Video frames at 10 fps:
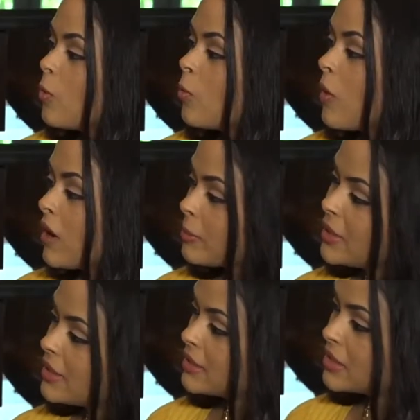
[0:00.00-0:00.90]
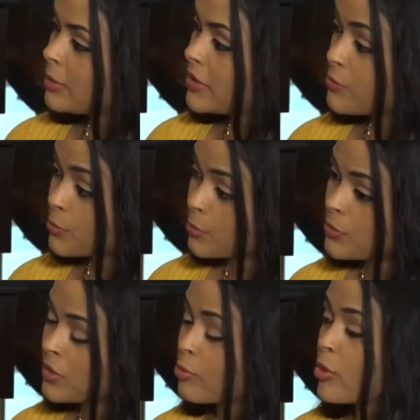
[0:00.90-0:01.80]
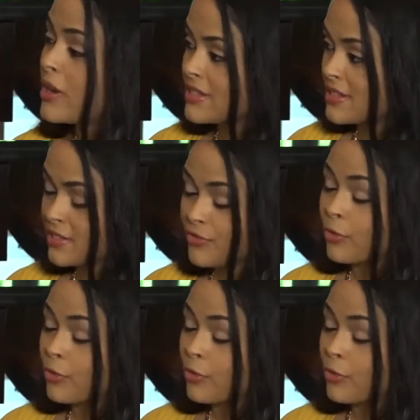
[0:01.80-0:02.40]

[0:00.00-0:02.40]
Walk me a little bit through the process